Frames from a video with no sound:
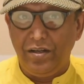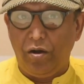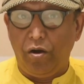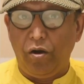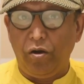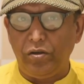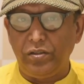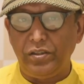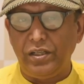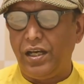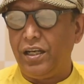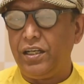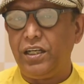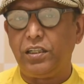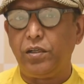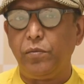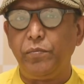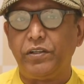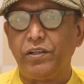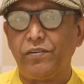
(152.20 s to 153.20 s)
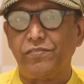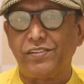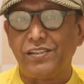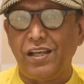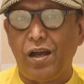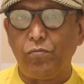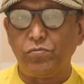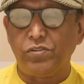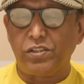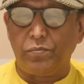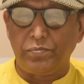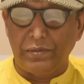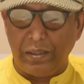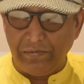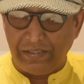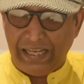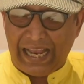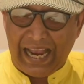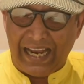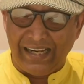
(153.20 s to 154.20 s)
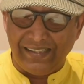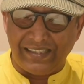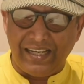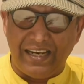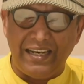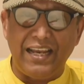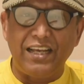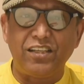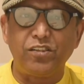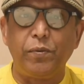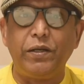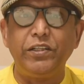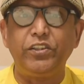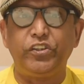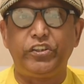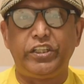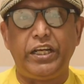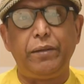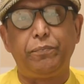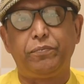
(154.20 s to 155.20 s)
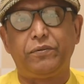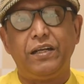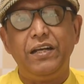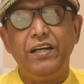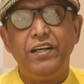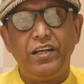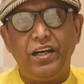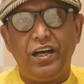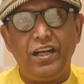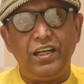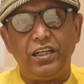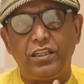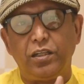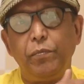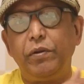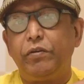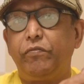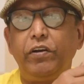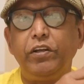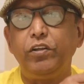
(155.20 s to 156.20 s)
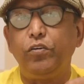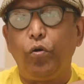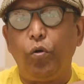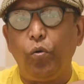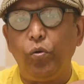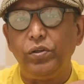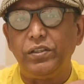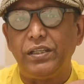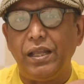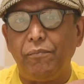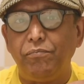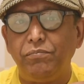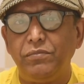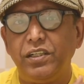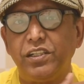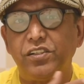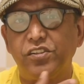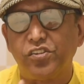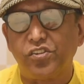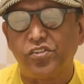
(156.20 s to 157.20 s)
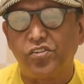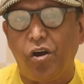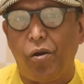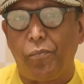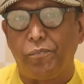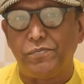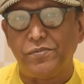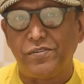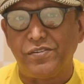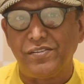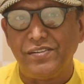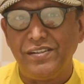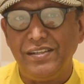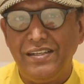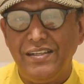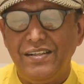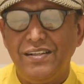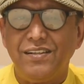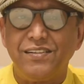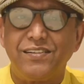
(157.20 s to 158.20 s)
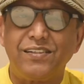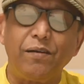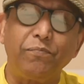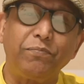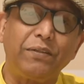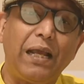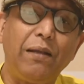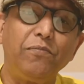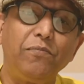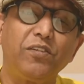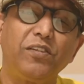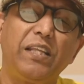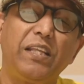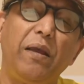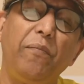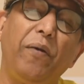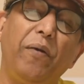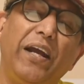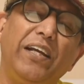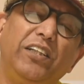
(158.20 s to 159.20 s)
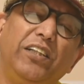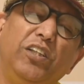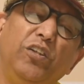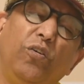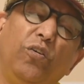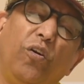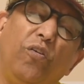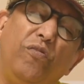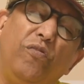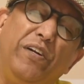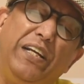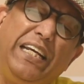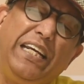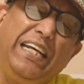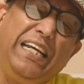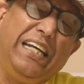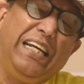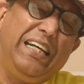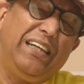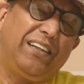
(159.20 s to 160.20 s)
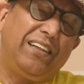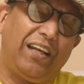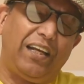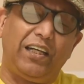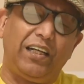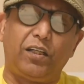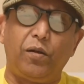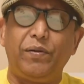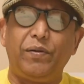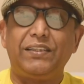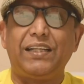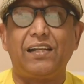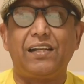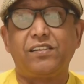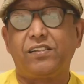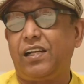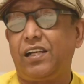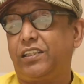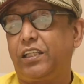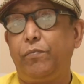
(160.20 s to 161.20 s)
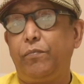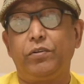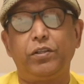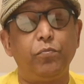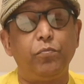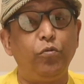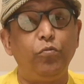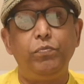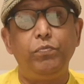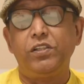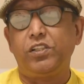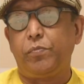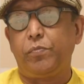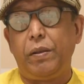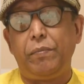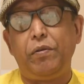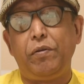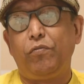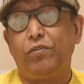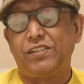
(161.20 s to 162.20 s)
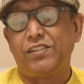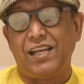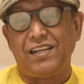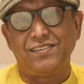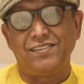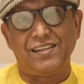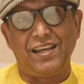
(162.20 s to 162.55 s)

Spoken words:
on a little bit of sound. Sometimes the hands and legs might shake a little bit. When you hold them, it stops. Sometimes they might, you know, breathe a little bit. That's nothing but the movements the baby was